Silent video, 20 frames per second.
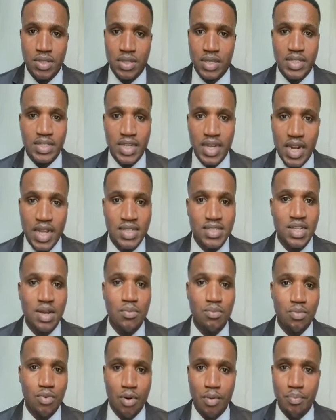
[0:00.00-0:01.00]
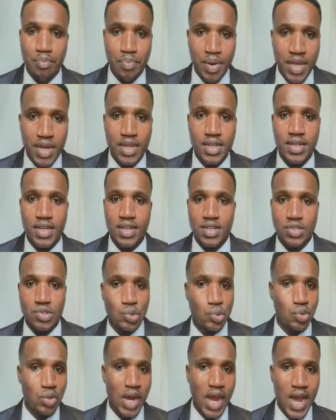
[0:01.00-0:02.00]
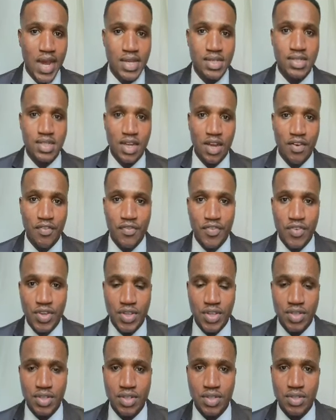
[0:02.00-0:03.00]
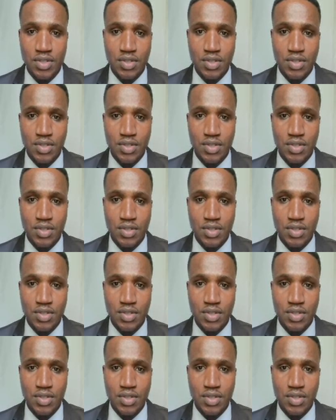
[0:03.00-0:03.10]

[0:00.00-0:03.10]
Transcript: And there are some competitors to Ike's Cafe,